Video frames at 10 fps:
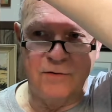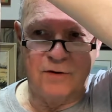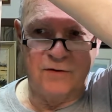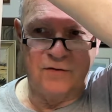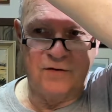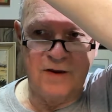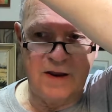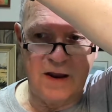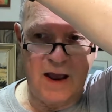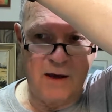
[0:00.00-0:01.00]
can
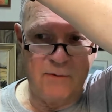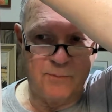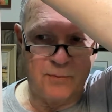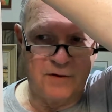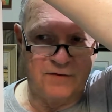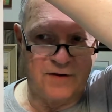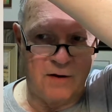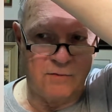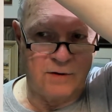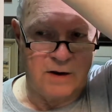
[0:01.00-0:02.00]
see how it prints
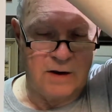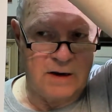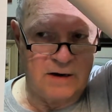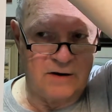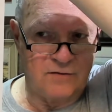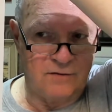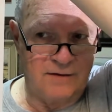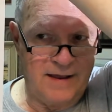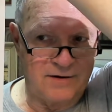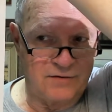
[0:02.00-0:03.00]
out in its
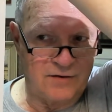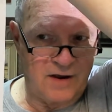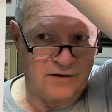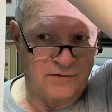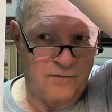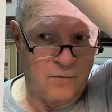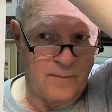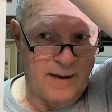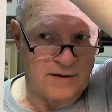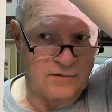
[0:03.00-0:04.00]
letter size
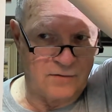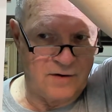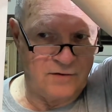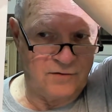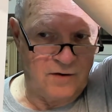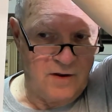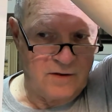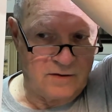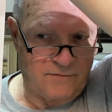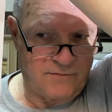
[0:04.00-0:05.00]
format. So there's
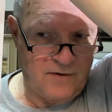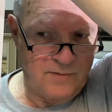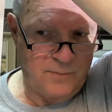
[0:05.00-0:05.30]
the front